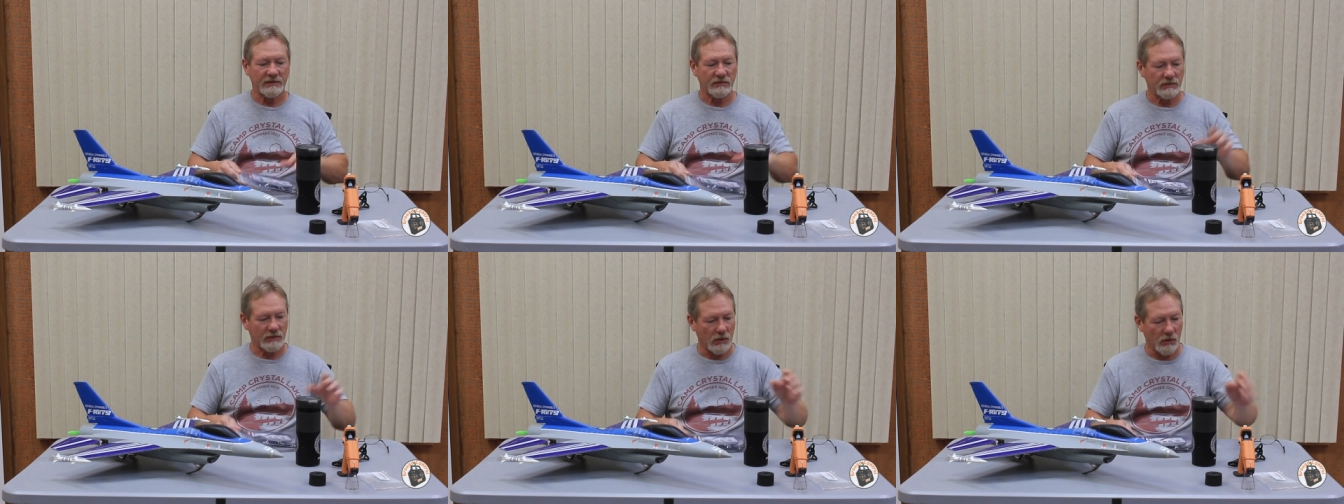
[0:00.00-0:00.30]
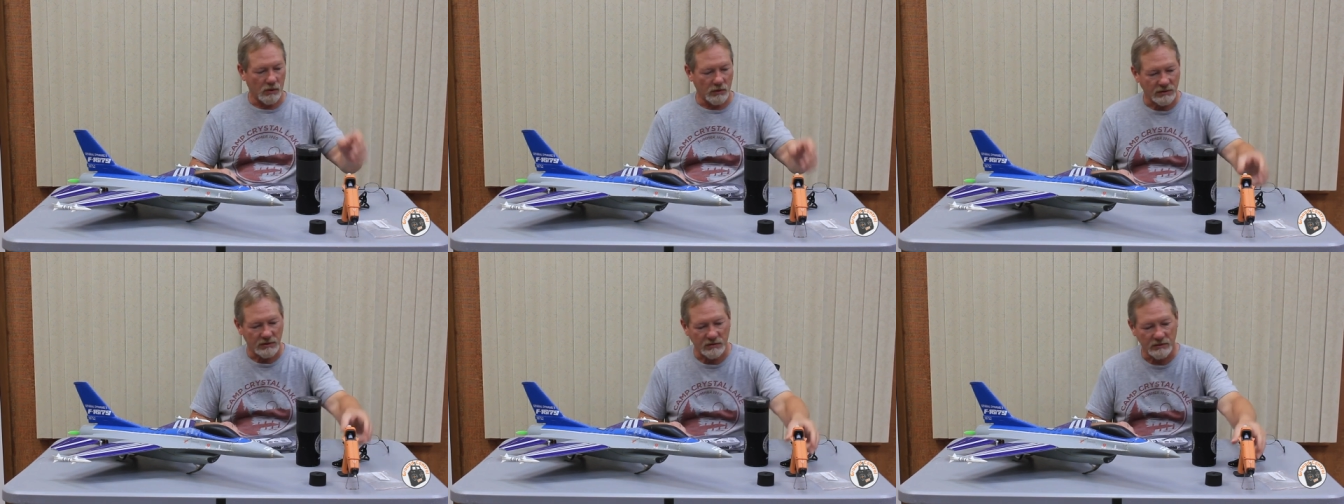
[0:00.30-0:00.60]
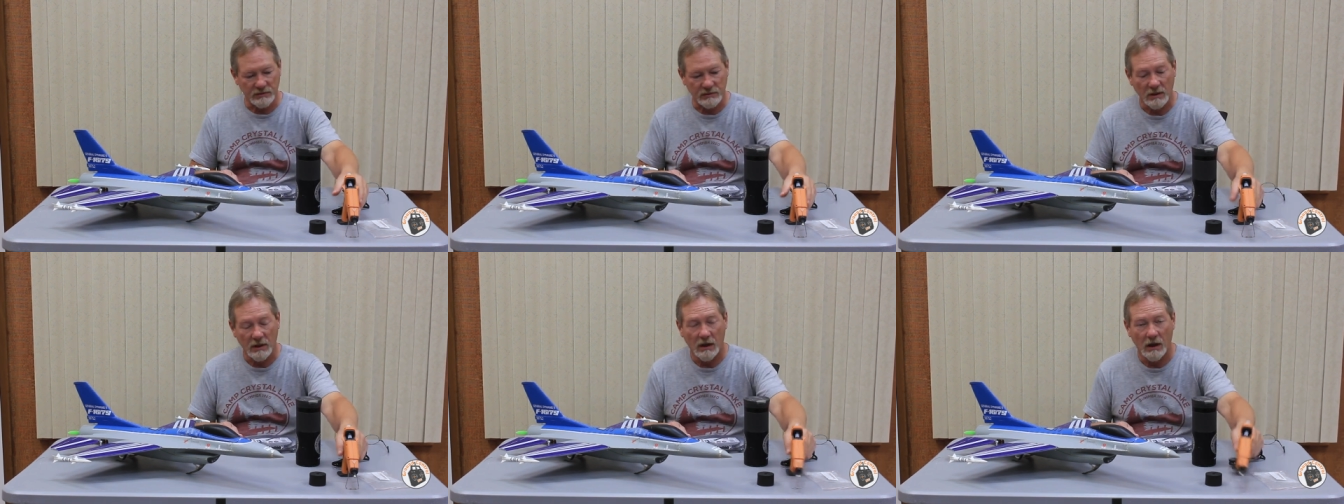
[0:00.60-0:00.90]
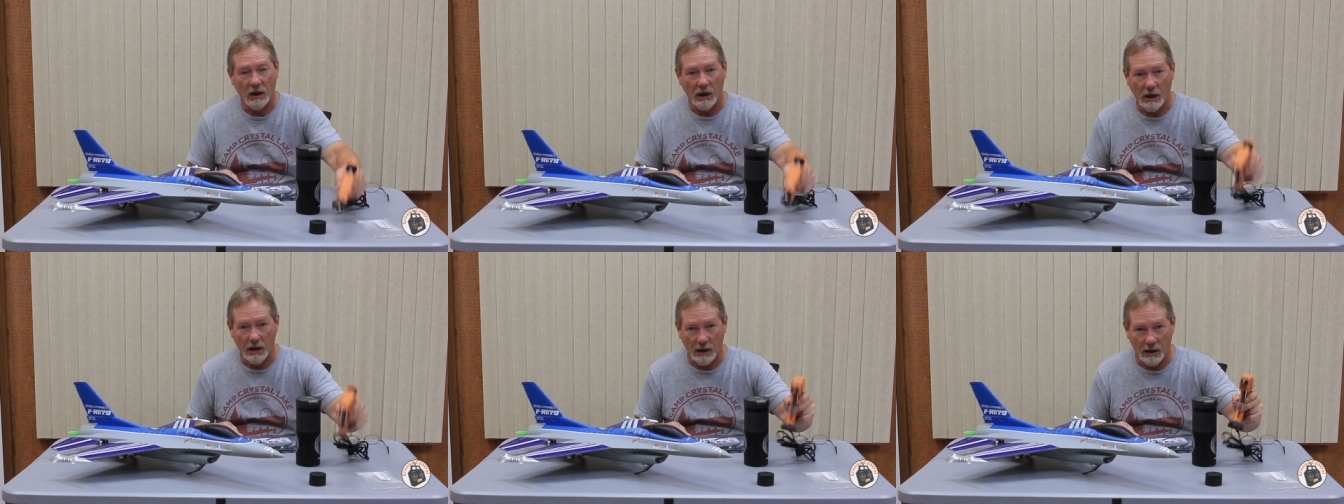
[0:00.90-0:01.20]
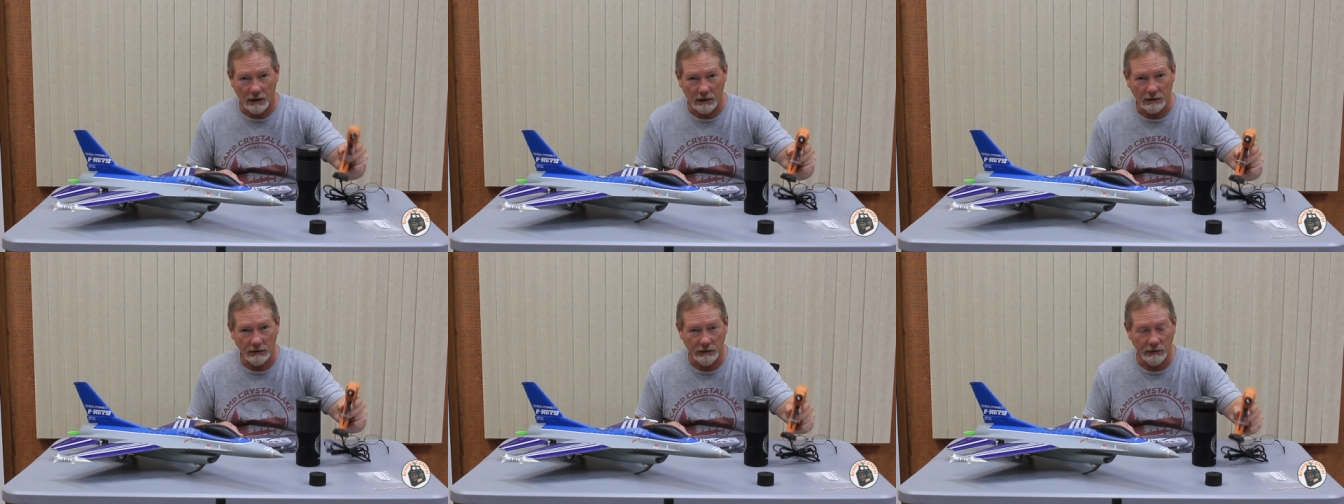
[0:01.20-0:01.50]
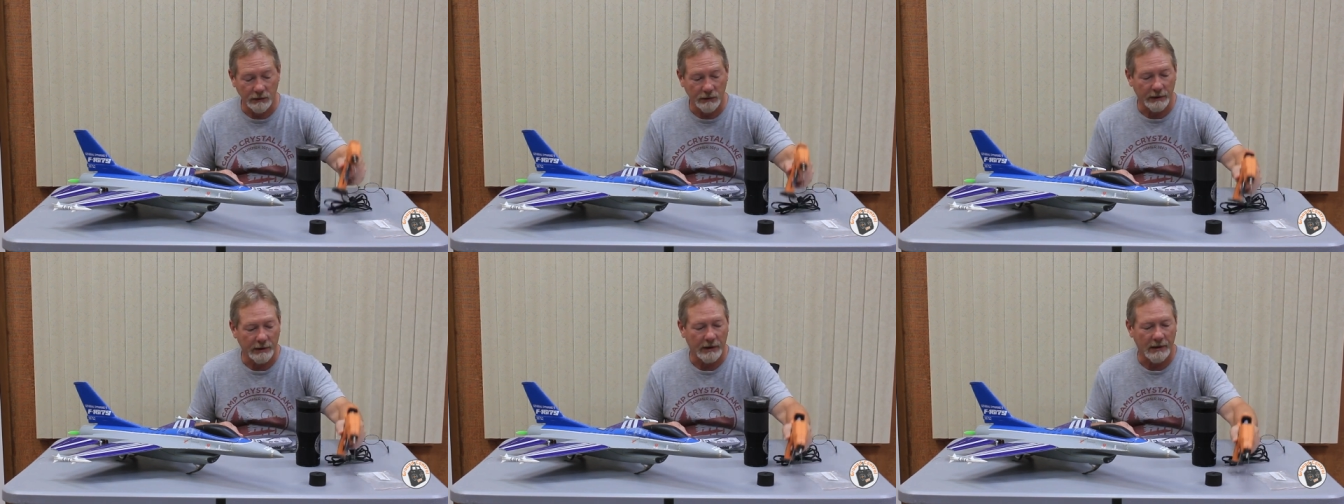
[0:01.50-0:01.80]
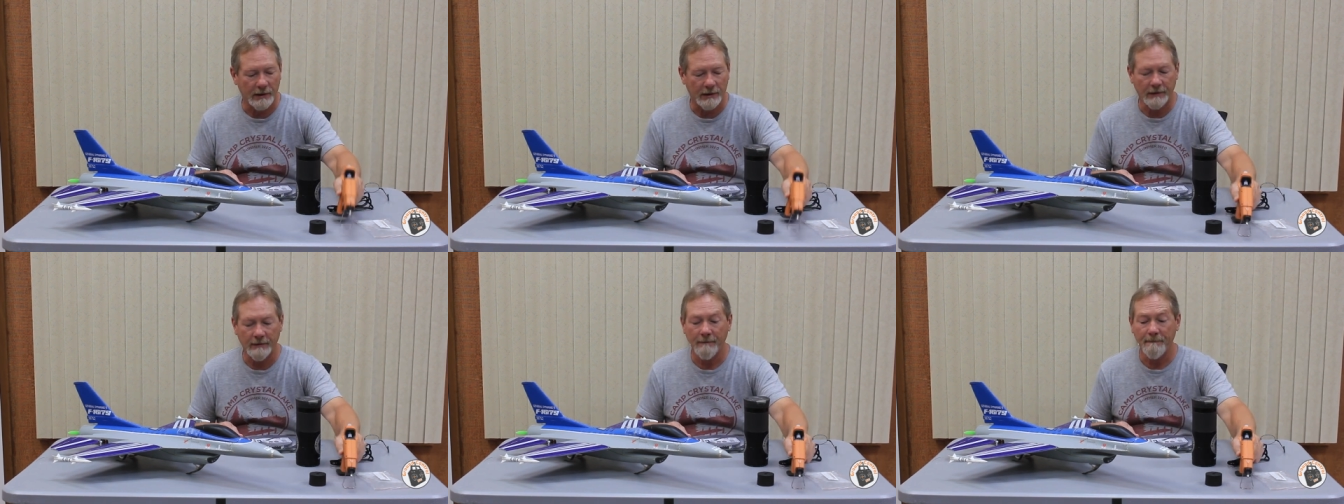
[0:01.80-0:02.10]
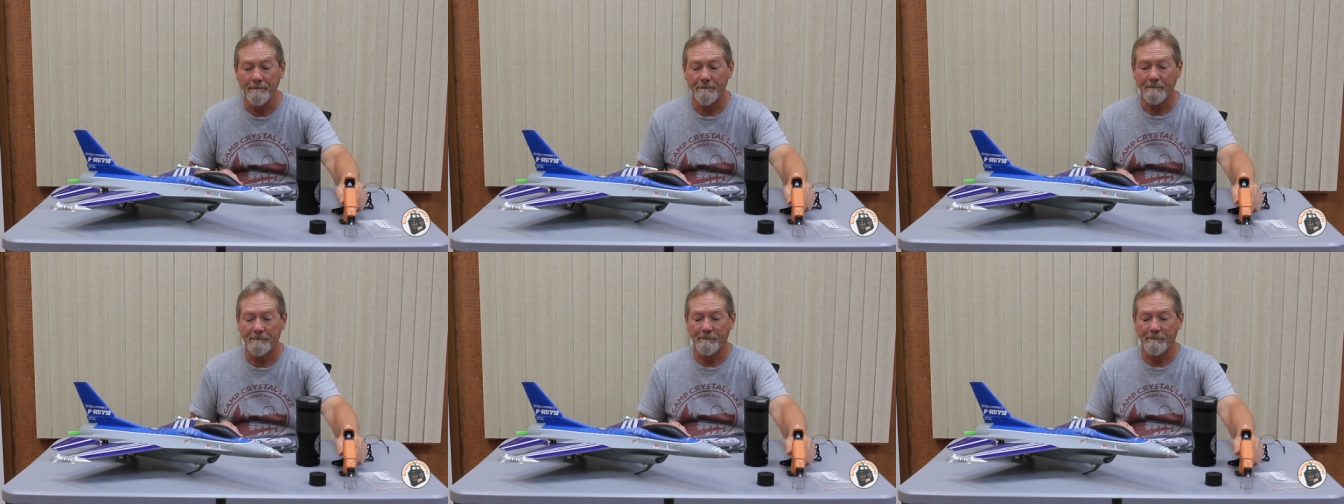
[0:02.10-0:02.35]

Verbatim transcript: of course, hot glue again,